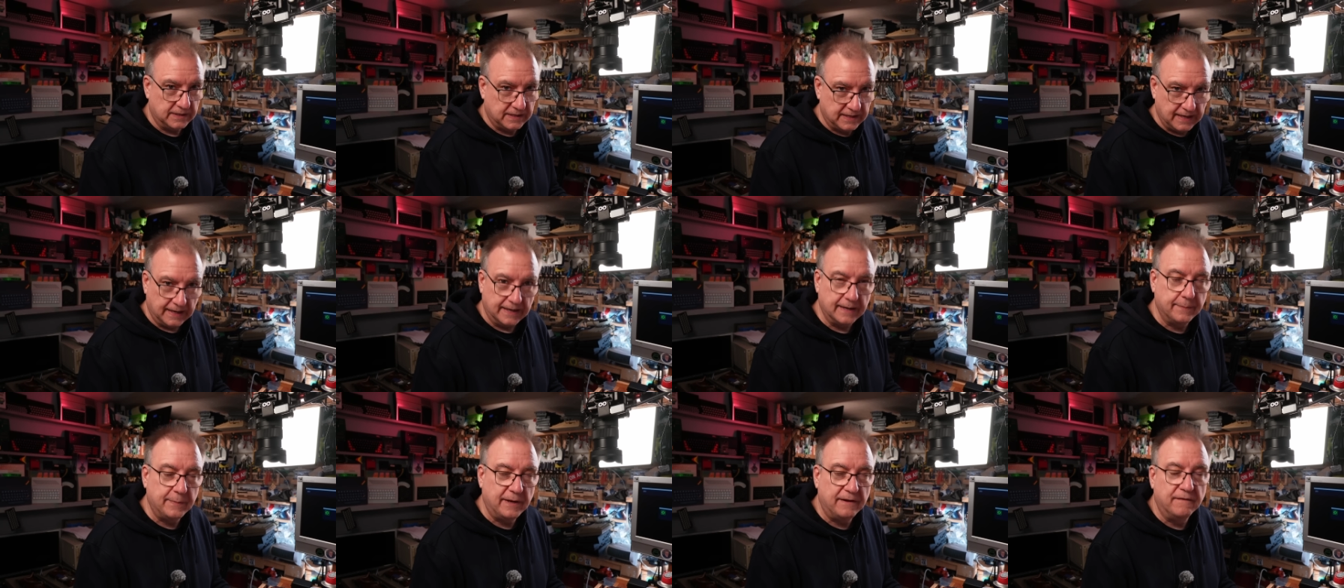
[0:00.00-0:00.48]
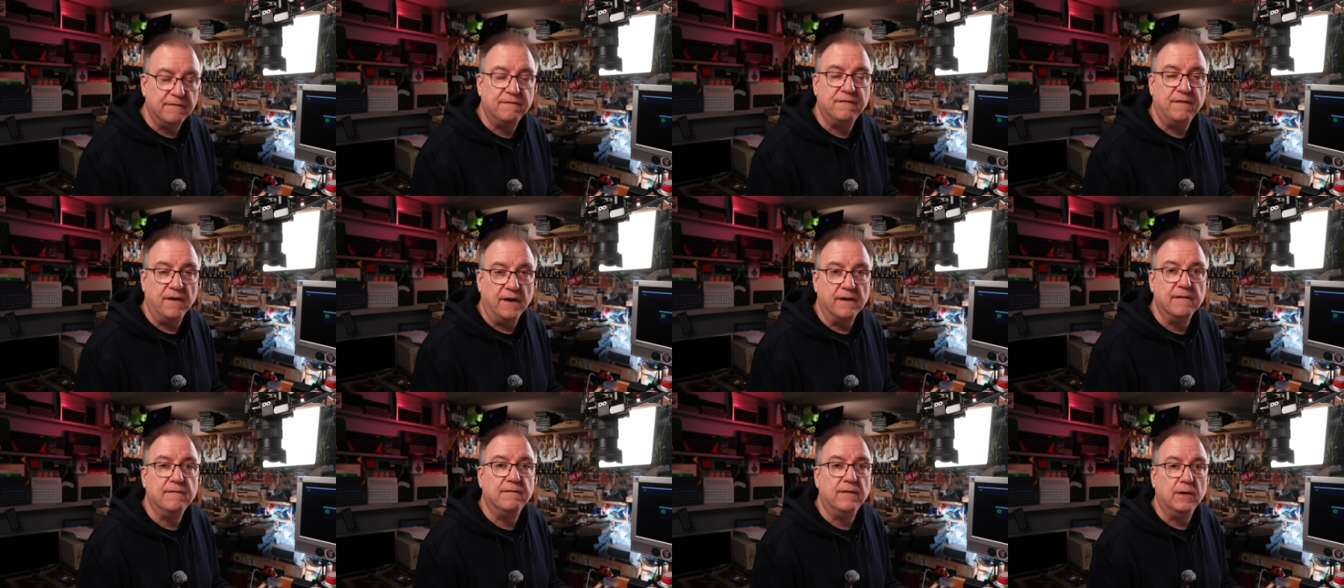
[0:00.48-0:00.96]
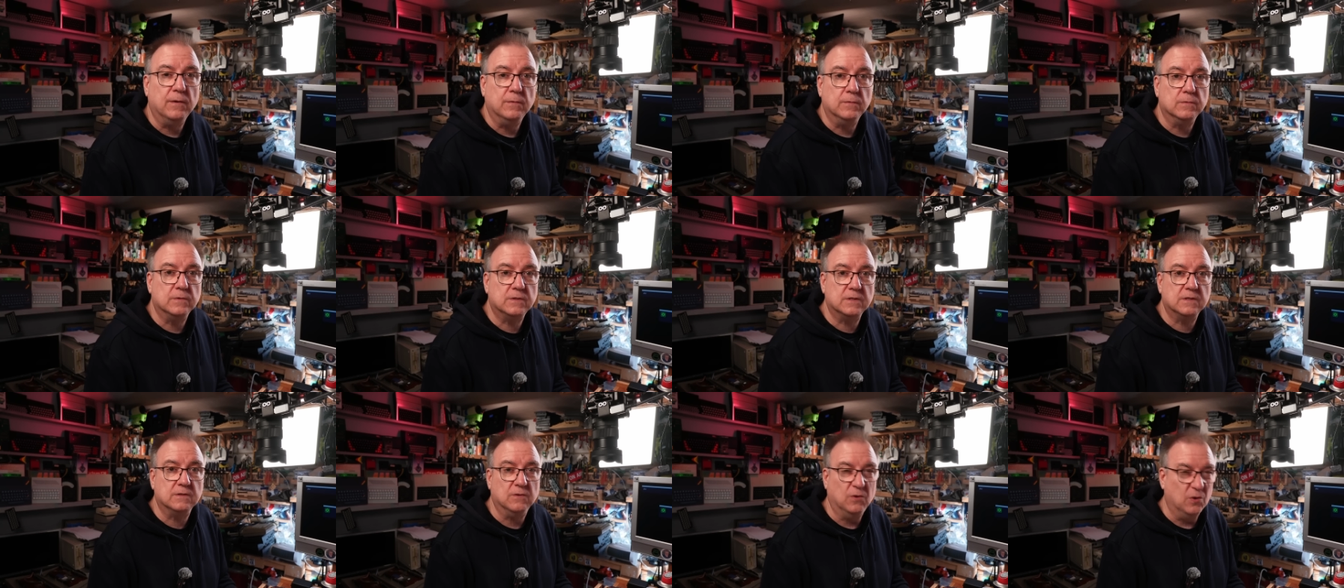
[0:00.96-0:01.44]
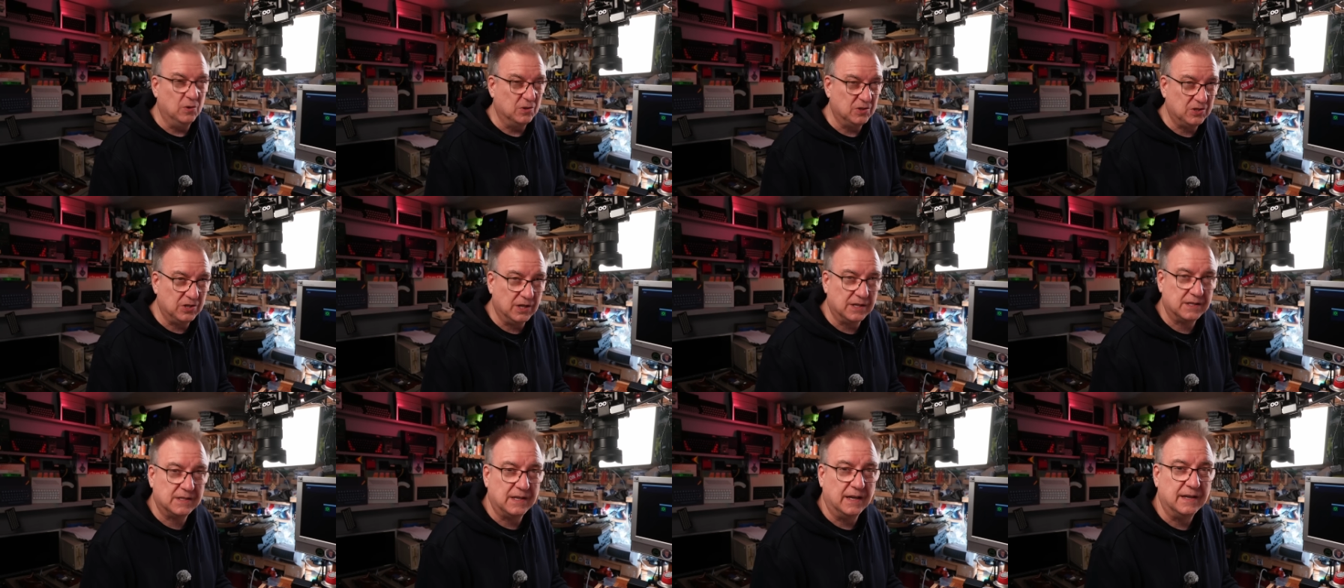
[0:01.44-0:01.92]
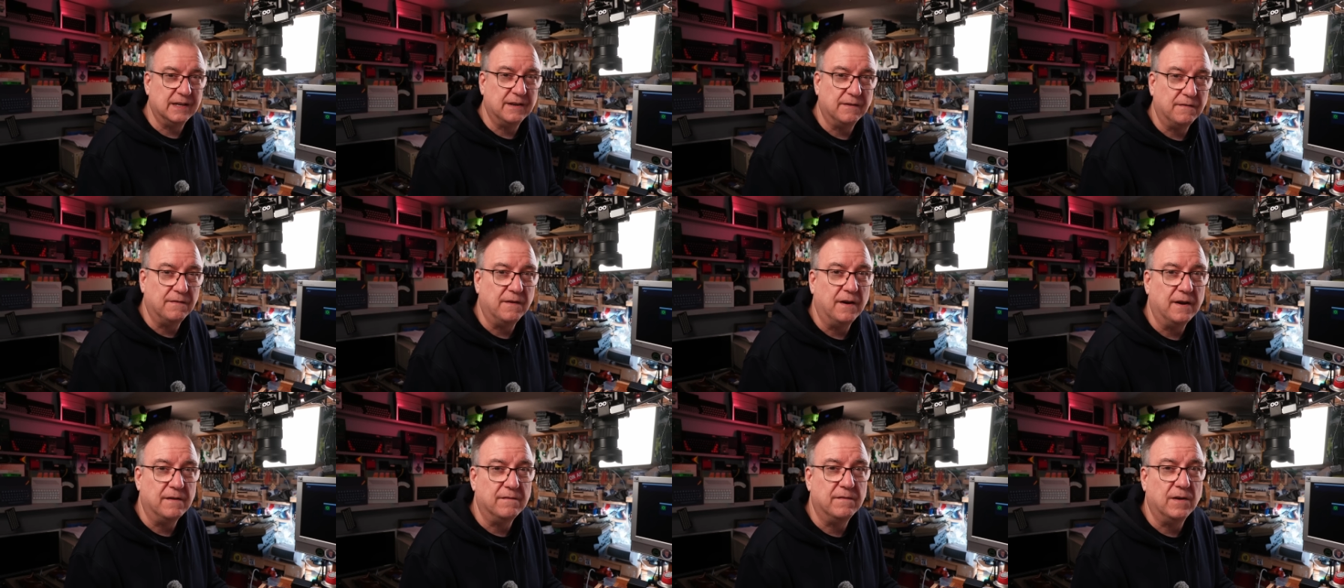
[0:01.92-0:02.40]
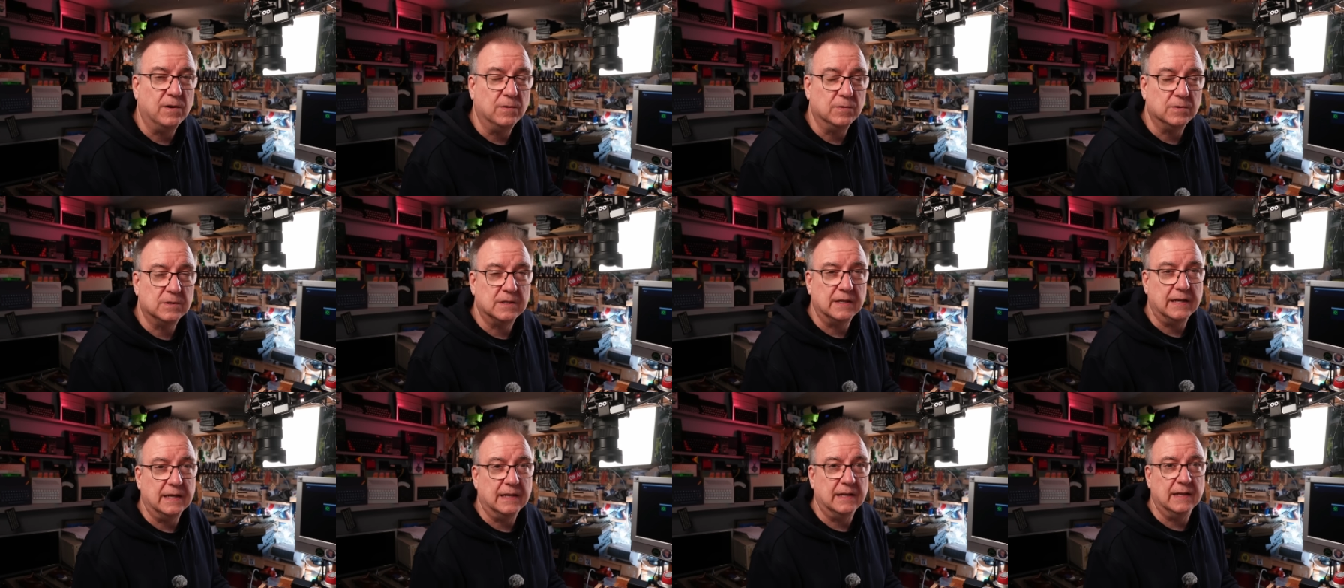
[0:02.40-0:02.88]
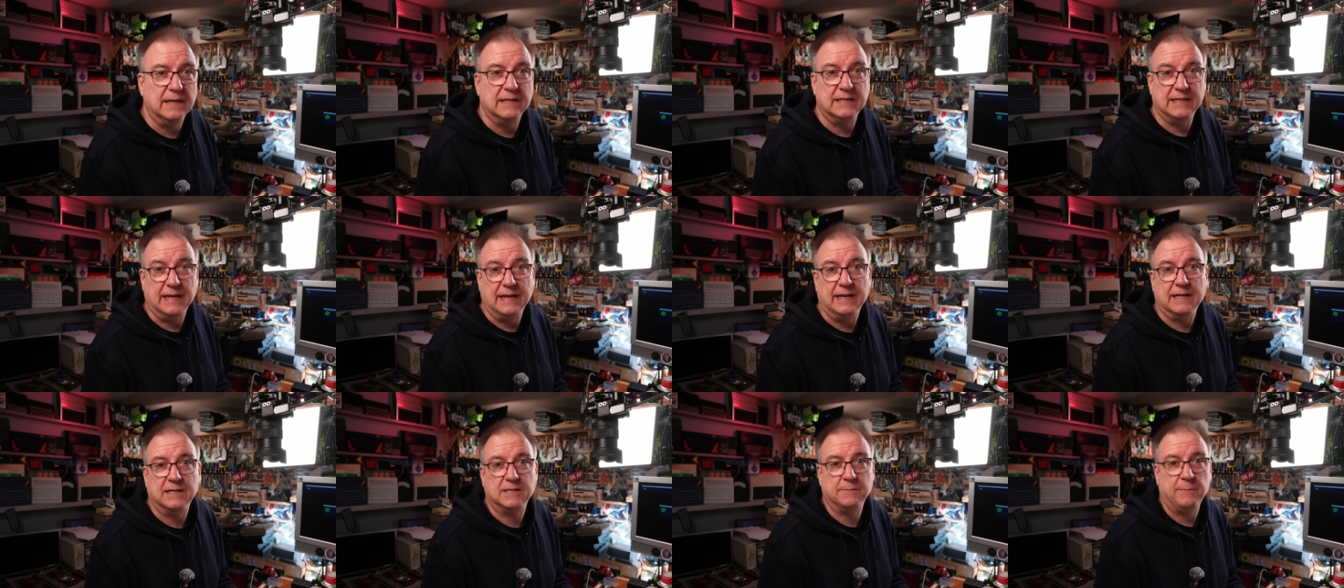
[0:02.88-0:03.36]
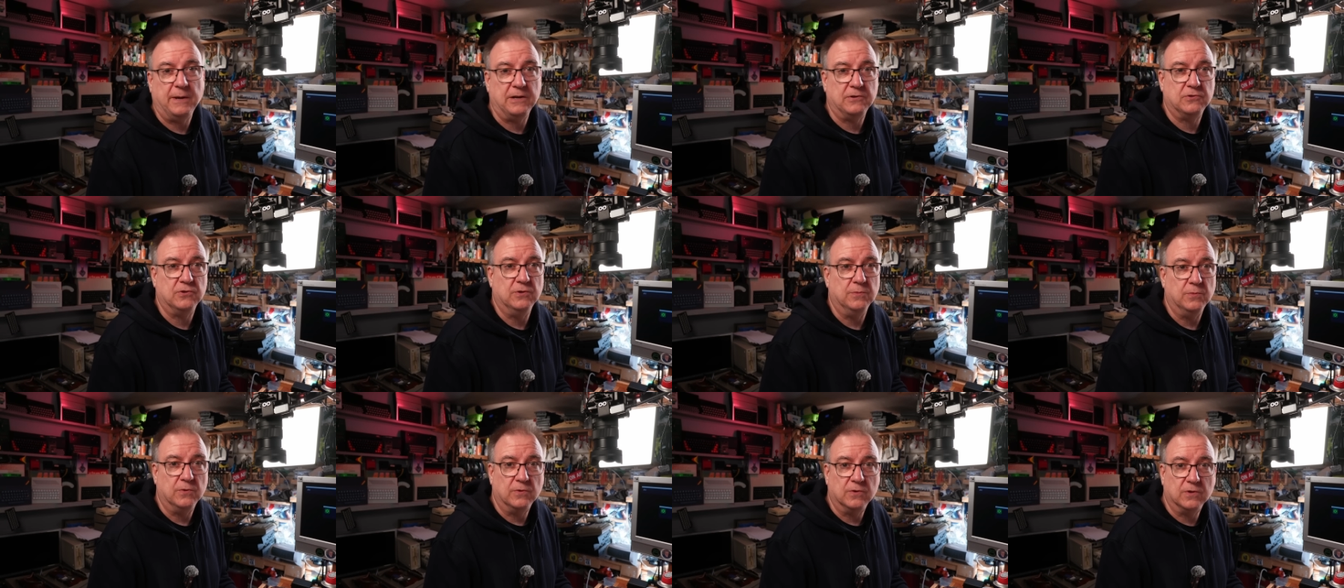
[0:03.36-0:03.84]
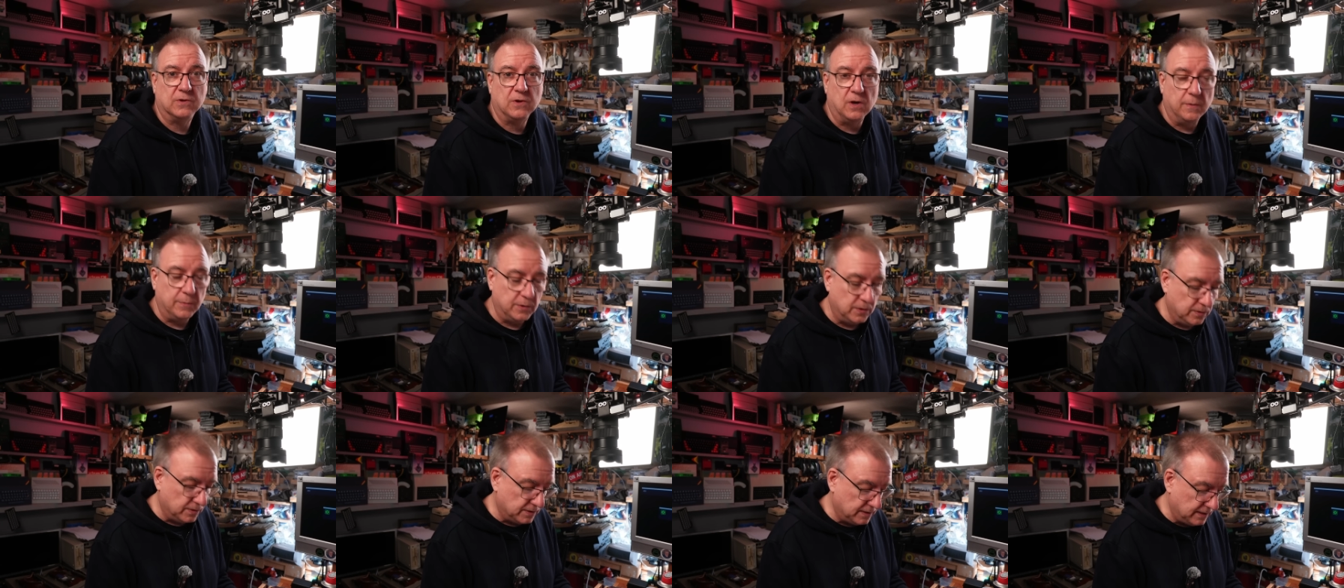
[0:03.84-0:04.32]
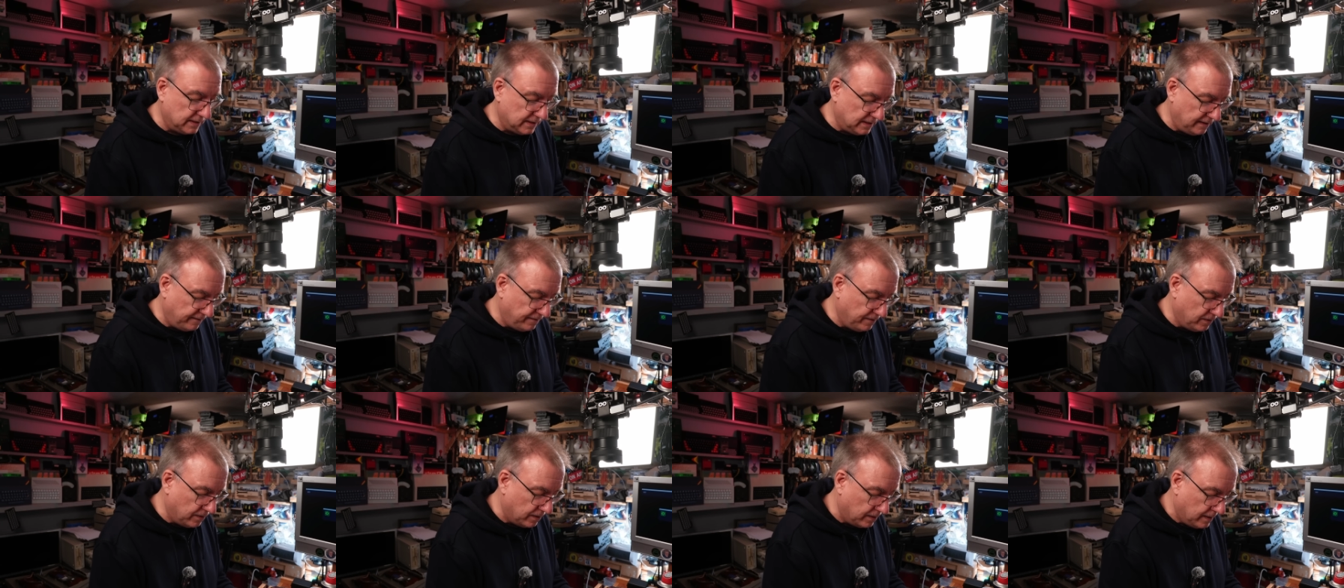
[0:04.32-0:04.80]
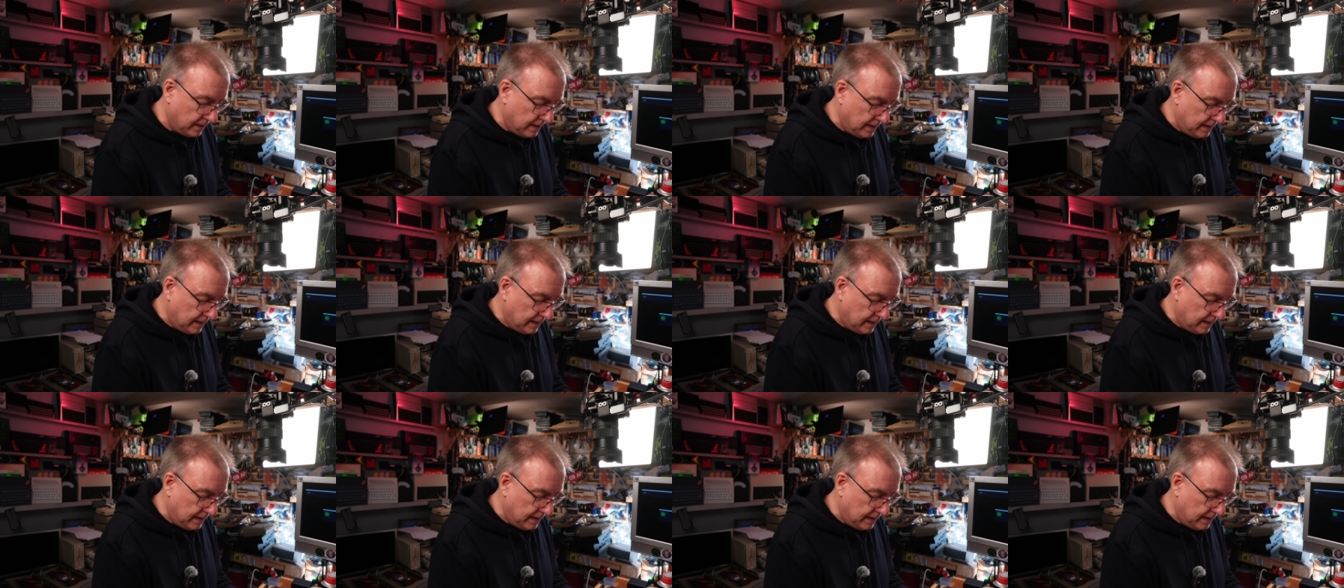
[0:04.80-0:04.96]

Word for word: going to be 5 volts or just under 5 volts in a ZX Spectrum or a Commodore 64.